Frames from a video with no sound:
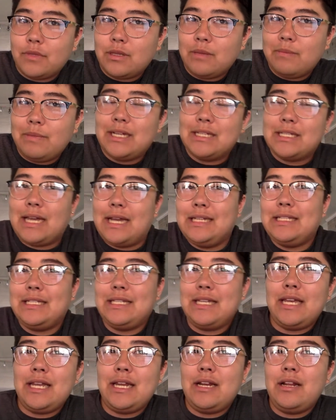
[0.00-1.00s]
because I
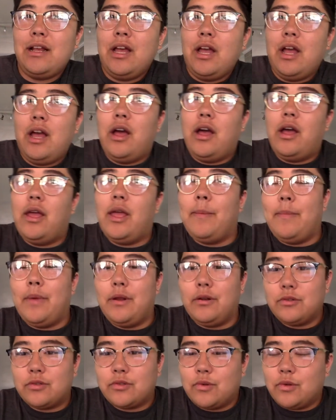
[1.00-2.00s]
did in
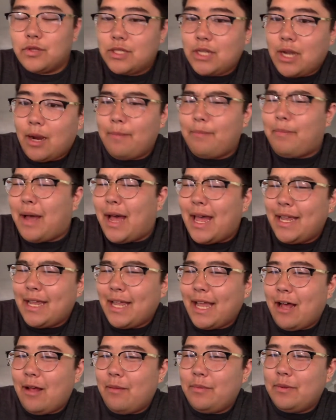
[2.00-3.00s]
middle school start buying
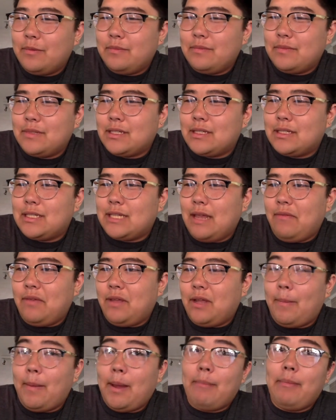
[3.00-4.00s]
albums and
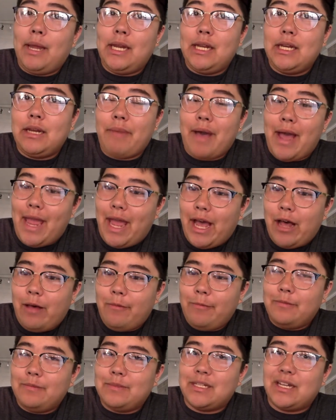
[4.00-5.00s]
saving up my money to buy
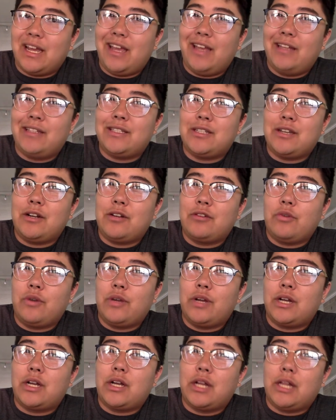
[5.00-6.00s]
albums, and I had started
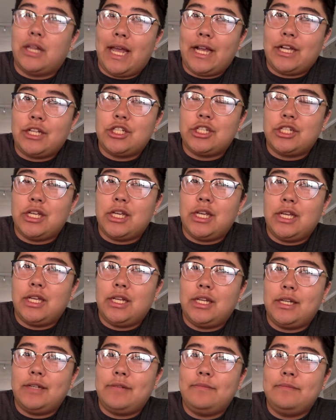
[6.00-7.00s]
going a
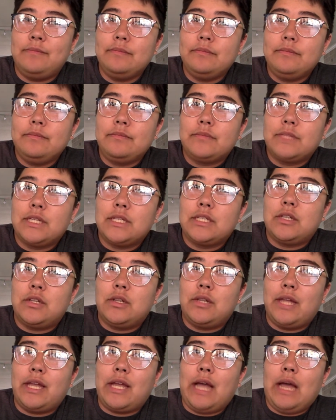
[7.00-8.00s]
collection. So
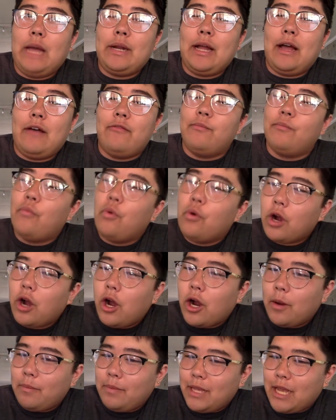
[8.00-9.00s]
like I would have more
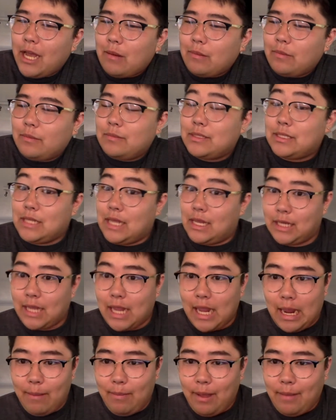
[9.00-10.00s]
R&B albums than
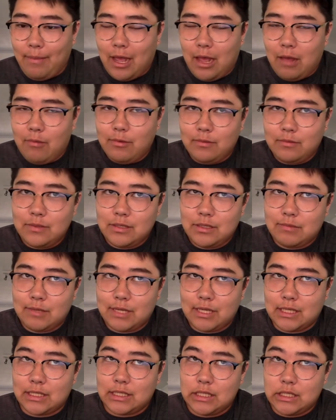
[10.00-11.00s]
K-pop albums
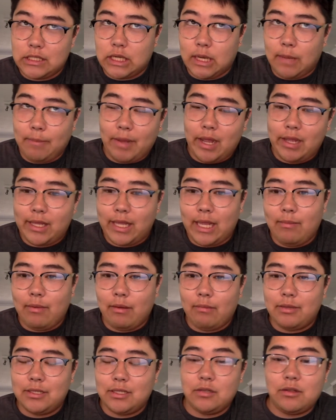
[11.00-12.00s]
because I didn't start buying
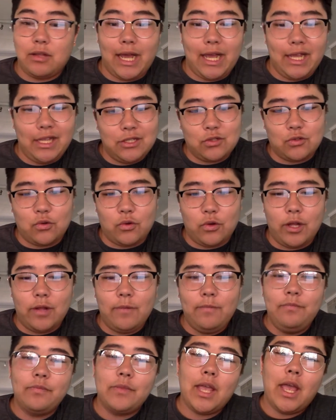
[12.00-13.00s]
K-pop until high
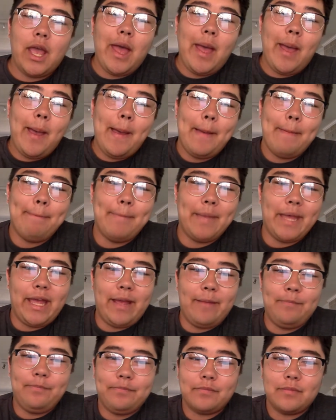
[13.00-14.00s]
school. But